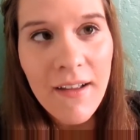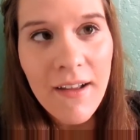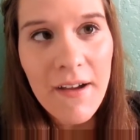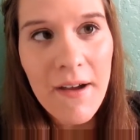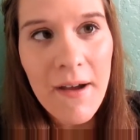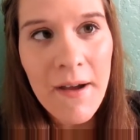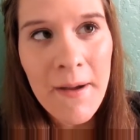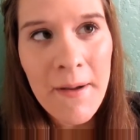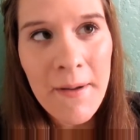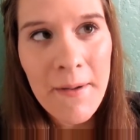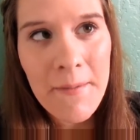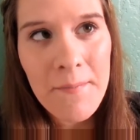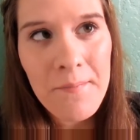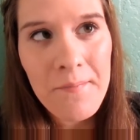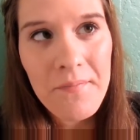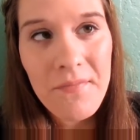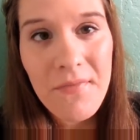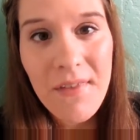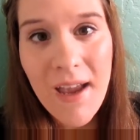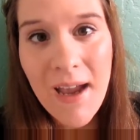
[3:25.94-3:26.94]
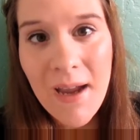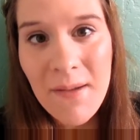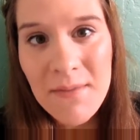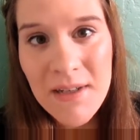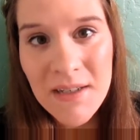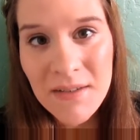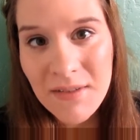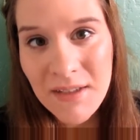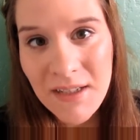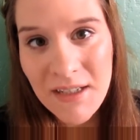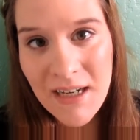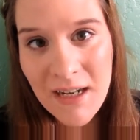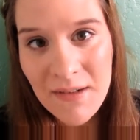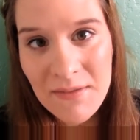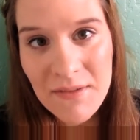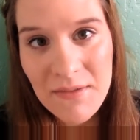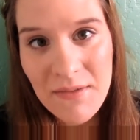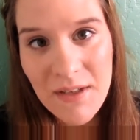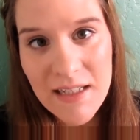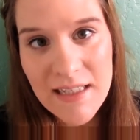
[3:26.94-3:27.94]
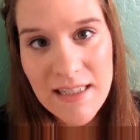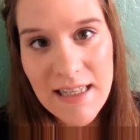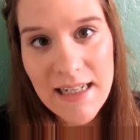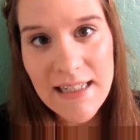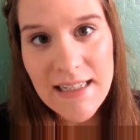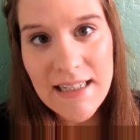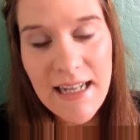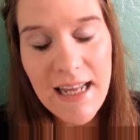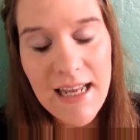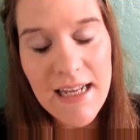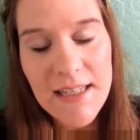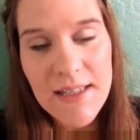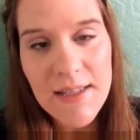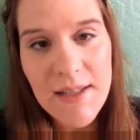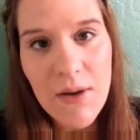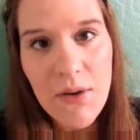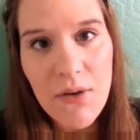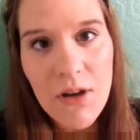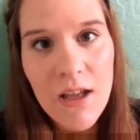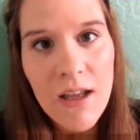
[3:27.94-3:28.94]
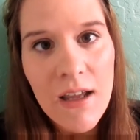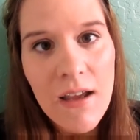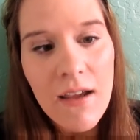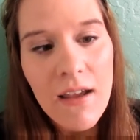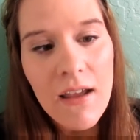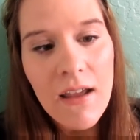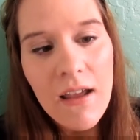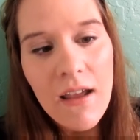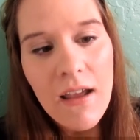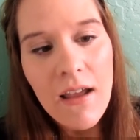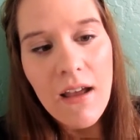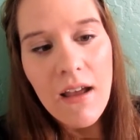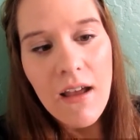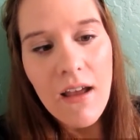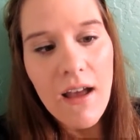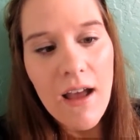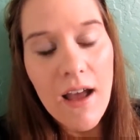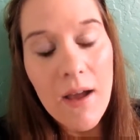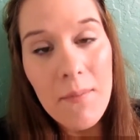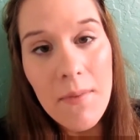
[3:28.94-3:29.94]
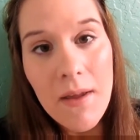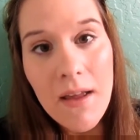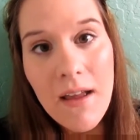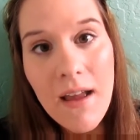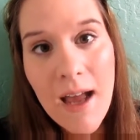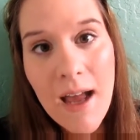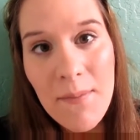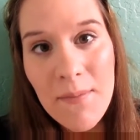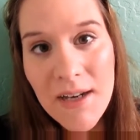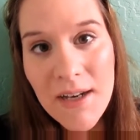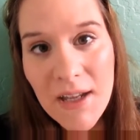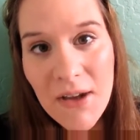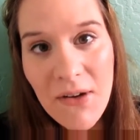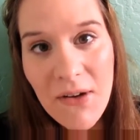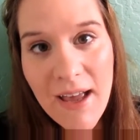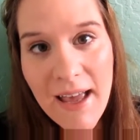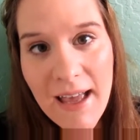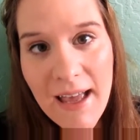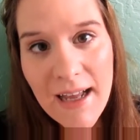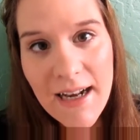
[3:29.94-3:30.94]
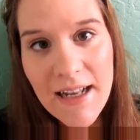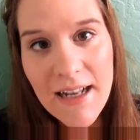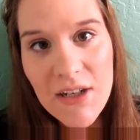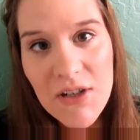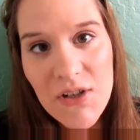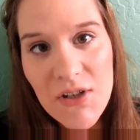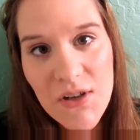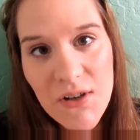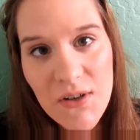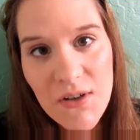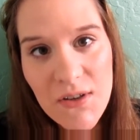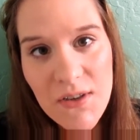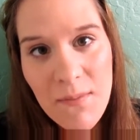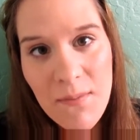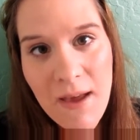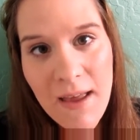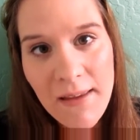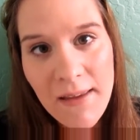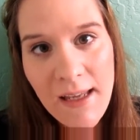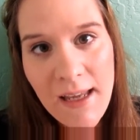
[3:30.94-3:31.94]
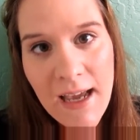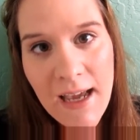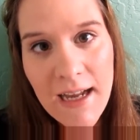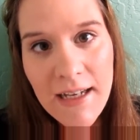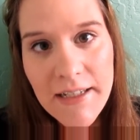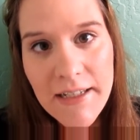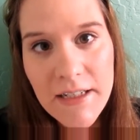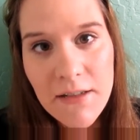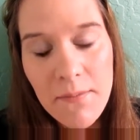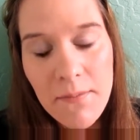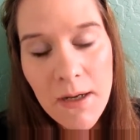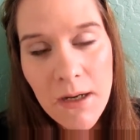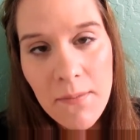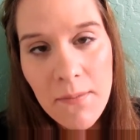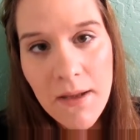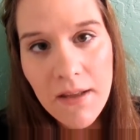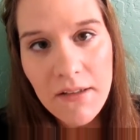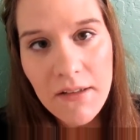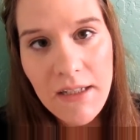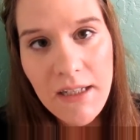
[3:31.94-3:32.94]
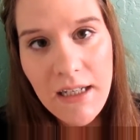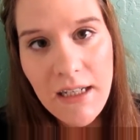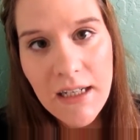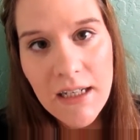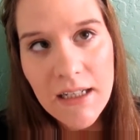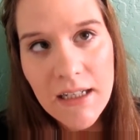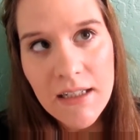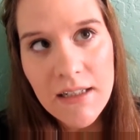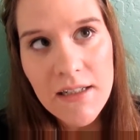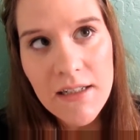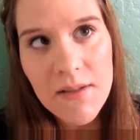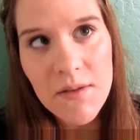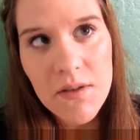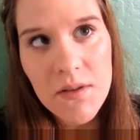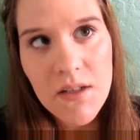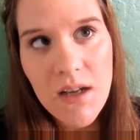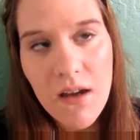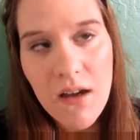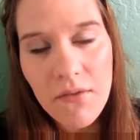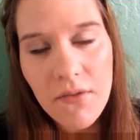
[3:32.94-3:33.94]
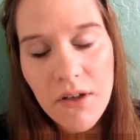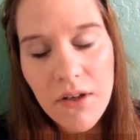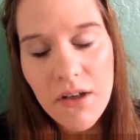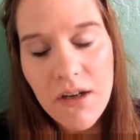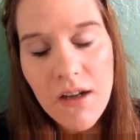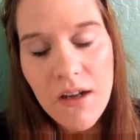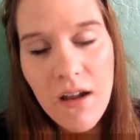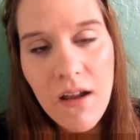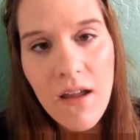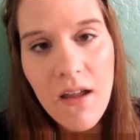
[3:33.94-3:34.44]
Um, I'm definitely going to have to fix that today. So um, I'm going to go ahead and show you the belly. I did bare belly and covered.